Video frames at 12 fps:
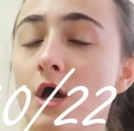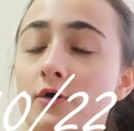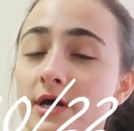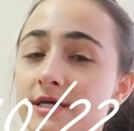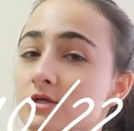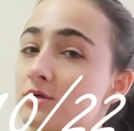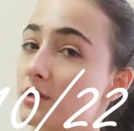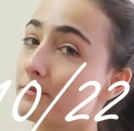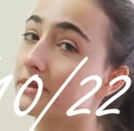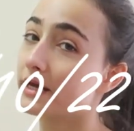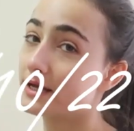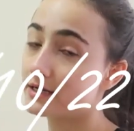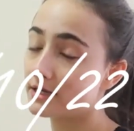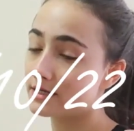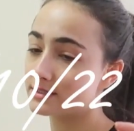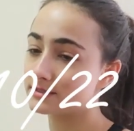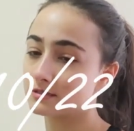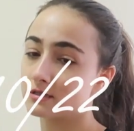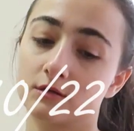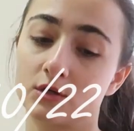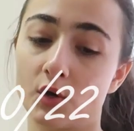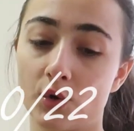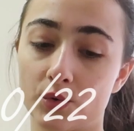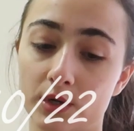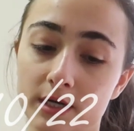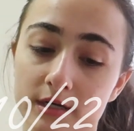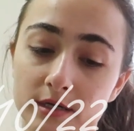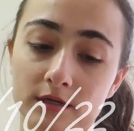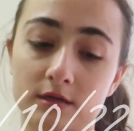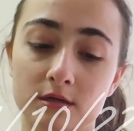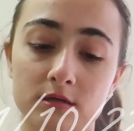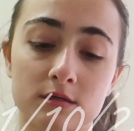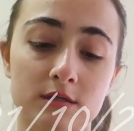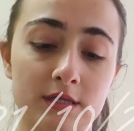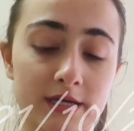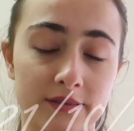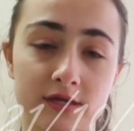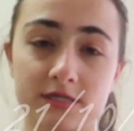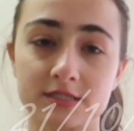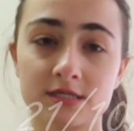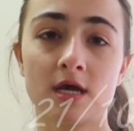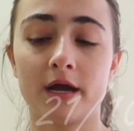Okay, so the plan is going like this.